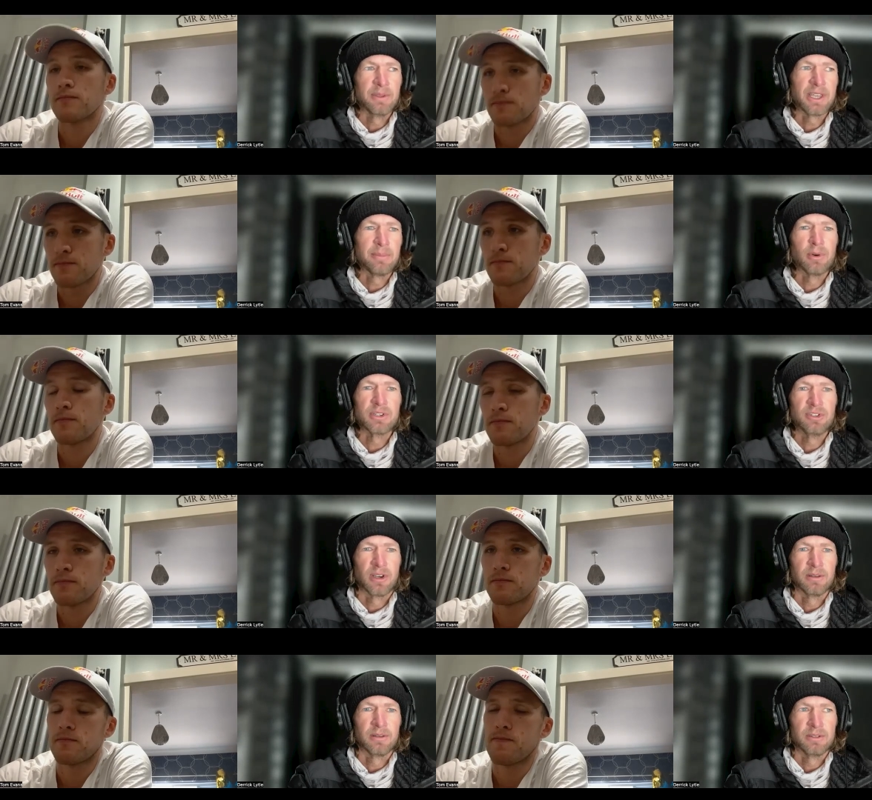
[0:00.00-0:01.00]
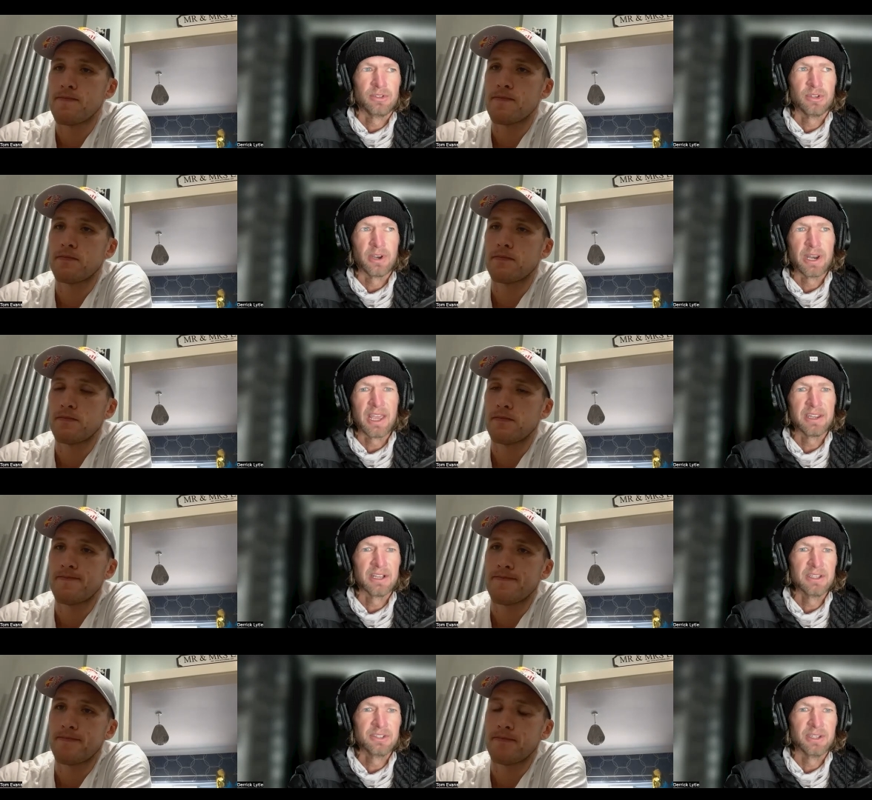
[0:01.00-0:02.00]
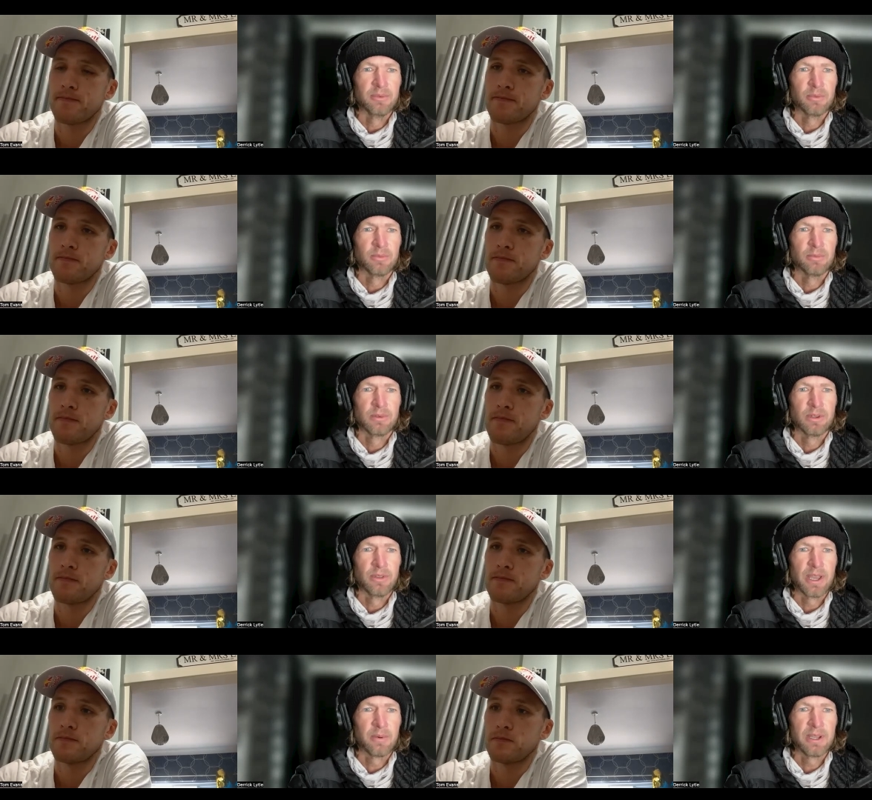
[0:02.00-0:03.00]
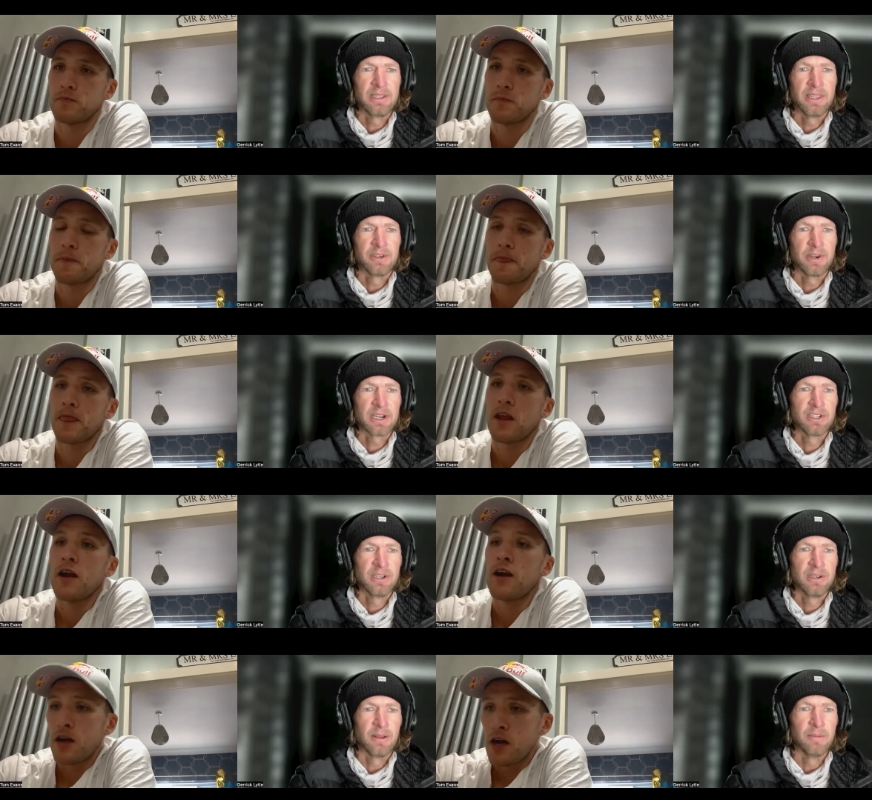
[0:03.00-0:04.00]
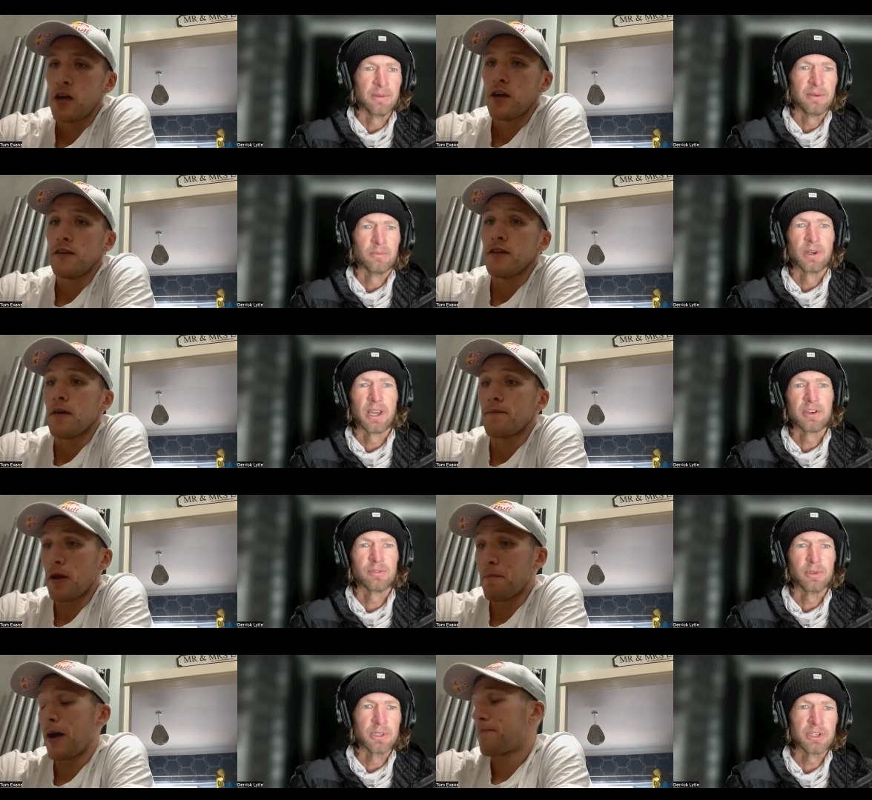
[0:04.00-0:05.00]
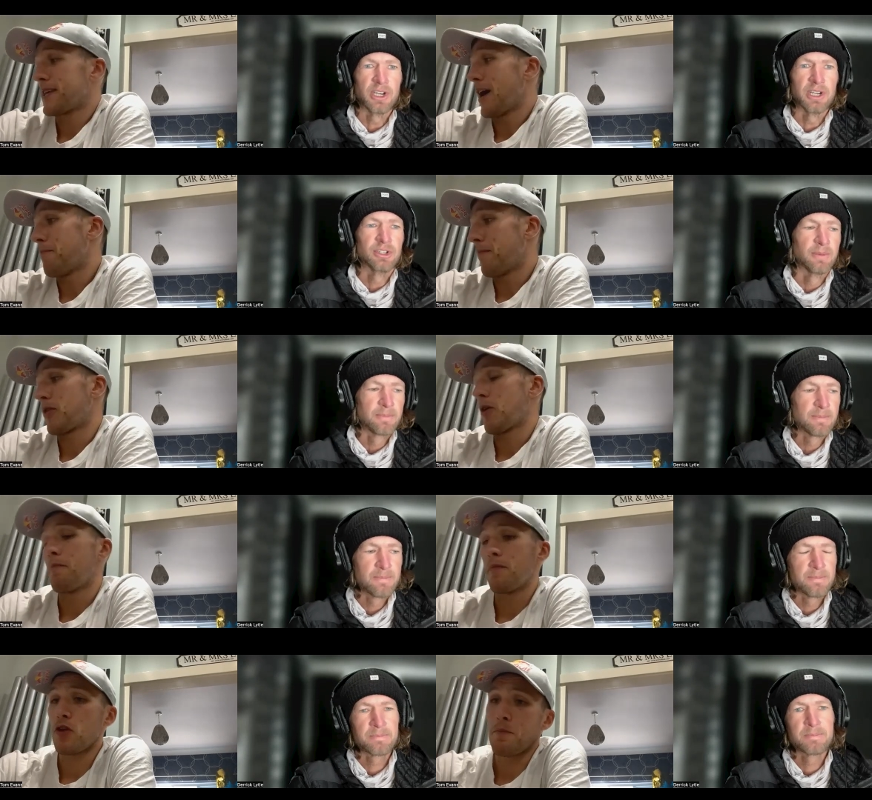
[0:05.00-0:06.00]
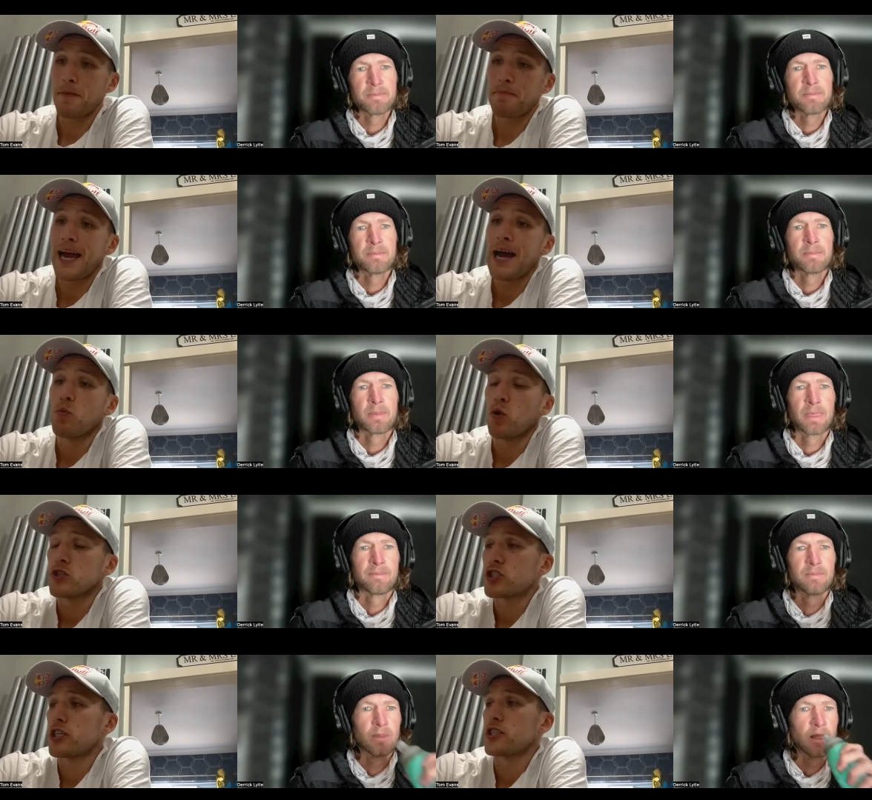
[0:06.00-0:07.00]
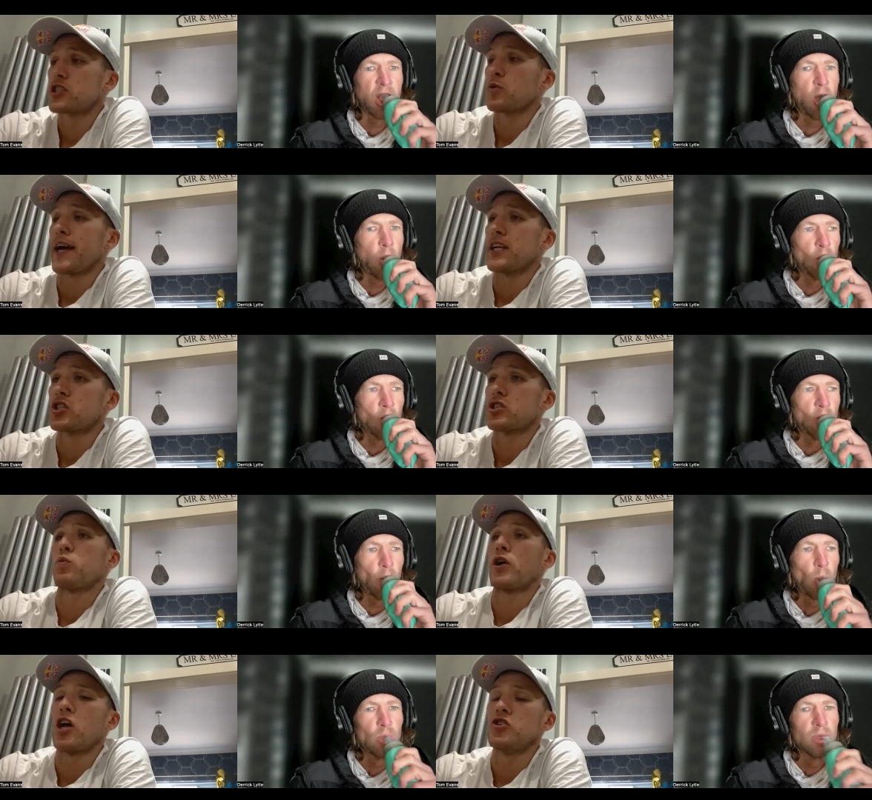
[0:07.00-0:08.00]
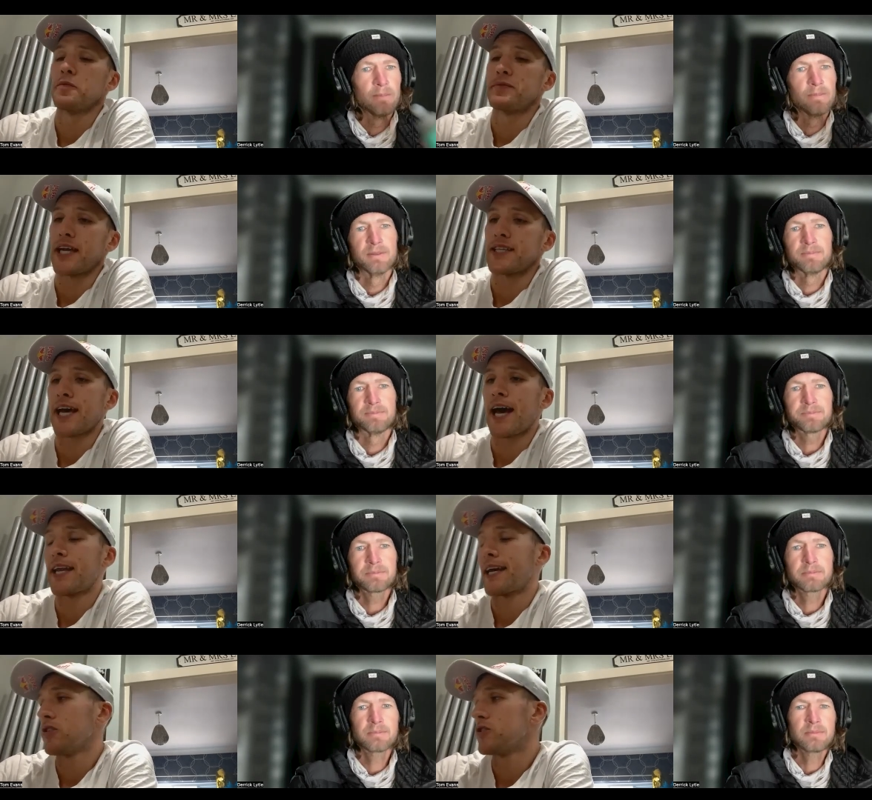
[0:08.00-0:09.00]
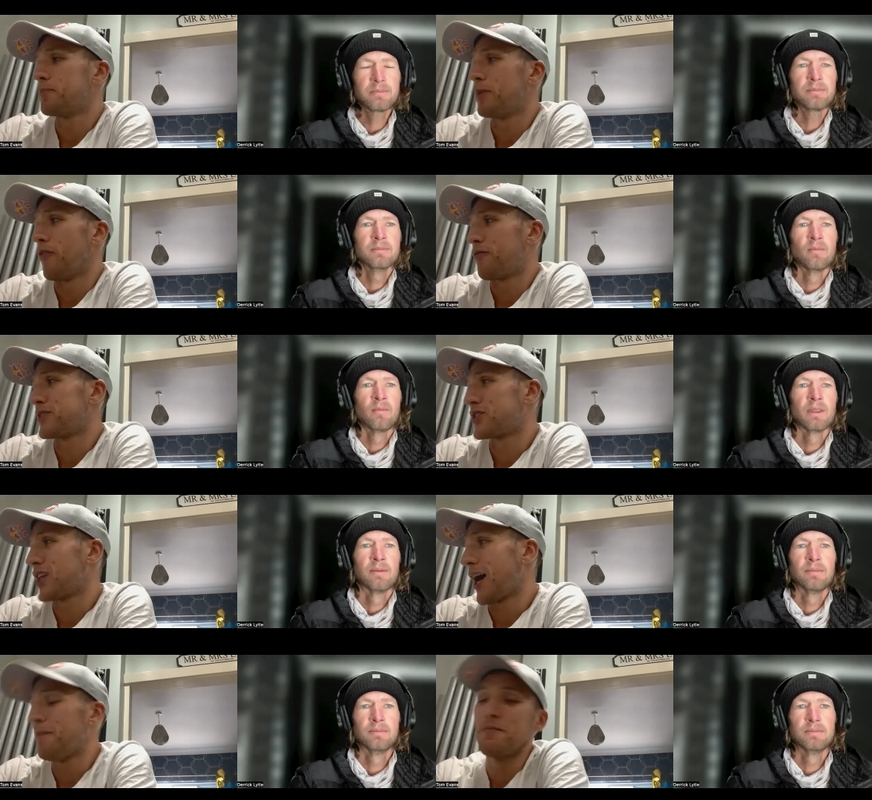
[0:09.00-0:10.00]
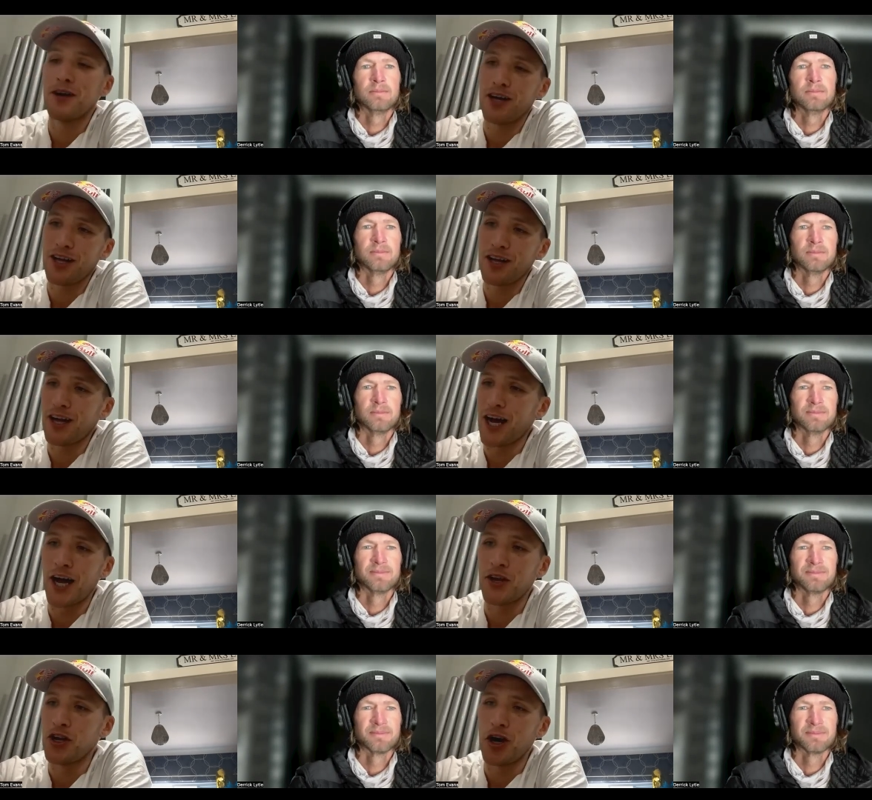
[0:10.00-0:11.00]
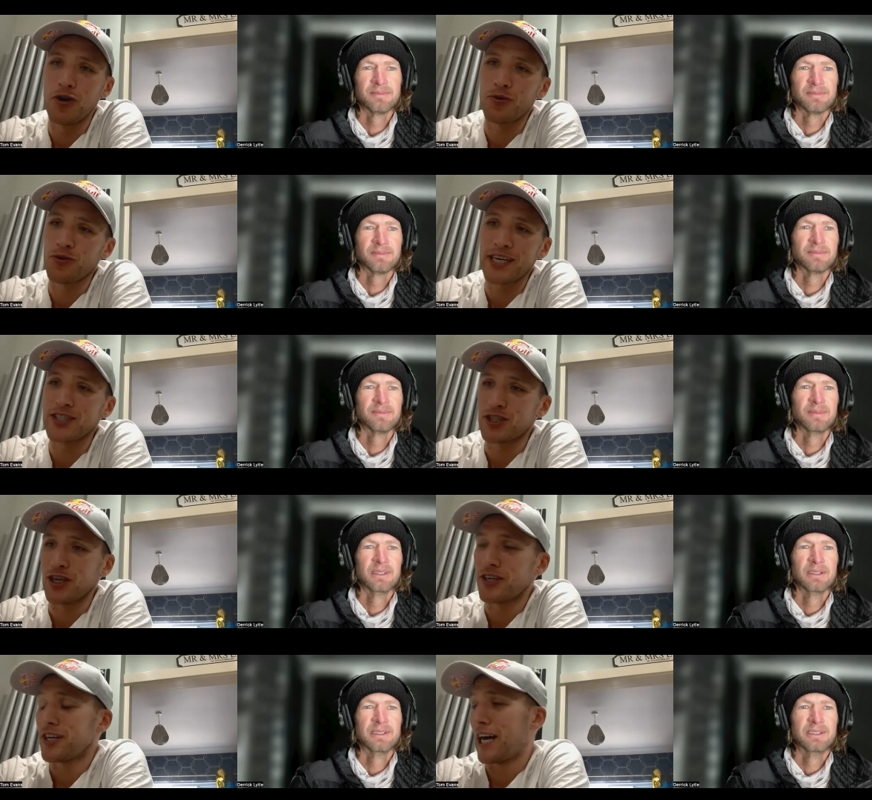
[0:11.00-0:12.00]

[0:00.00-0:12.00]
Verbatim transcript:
Speaker 1: at that point, you jump did you go to handhelds and go that way in that direction? Um, and then what? How'd your feeling my, change?
Speaker 2: My plan was to switch 100% to handhelds, but for some unknown reason,